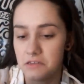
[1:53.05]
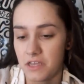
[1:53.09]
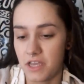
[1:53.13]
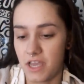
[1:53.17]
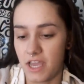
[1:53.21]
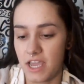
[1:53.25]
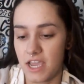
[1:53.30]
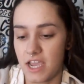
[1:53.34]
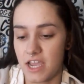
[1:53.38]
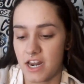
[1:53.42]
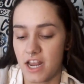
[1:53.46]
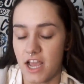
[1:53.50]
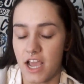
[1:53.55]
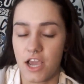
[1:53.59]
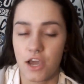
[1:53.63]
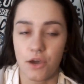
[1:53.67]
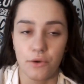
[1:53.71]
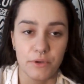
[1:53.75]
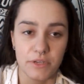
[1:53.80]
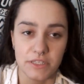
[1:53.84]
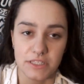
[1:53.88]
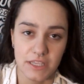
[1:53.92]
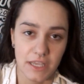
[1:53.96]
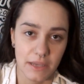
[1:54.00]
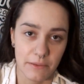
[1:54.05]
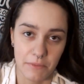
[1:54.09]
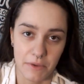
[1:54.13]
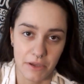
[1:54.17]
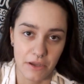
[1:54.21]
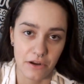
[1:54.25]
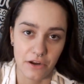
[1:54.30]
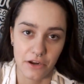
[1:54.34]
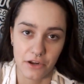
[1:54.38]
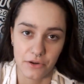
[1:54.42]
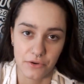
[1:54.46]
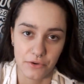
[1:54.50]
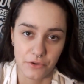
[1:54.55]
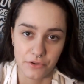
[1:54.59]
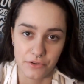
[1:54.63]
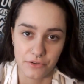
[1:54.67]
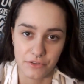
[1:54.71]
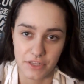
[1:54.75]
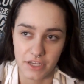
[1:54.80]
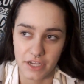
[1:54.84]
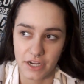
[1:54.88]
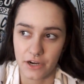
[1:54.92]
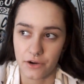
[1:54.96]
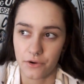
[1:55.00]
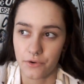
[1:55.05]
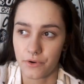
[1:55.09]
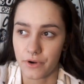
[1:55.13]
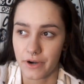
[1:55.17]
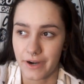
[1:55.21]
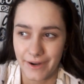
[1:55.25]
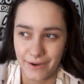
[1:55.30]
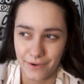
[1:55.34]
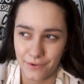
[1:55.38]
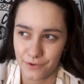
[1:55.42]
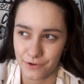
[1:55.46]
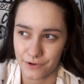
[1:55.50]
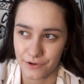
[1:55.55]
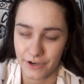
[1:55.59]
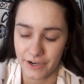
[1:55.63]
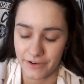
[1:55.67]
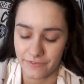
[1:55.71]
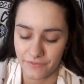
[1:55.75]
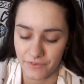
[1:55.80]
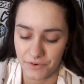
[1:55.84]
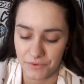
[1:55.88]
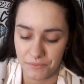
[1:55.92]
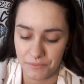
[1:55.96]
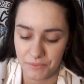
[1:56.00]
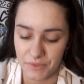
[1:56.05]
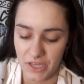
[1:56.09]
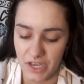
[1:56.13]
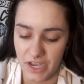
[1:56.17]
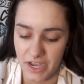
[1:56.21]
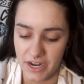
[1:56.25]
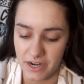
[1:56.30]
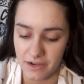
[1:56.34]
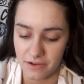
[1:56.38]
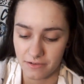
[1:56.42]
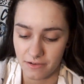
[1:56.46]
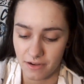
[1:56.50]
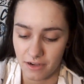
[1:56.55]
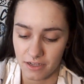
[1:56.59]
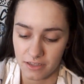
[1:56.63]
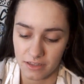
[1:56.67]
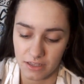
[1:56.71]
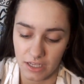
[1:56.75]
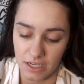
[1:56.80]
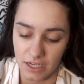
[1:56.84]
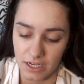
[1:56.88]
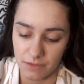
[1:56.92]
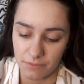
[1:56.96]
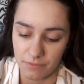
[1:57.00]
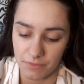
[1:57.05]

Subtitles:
And I always get my argan oil there, or I order it from online,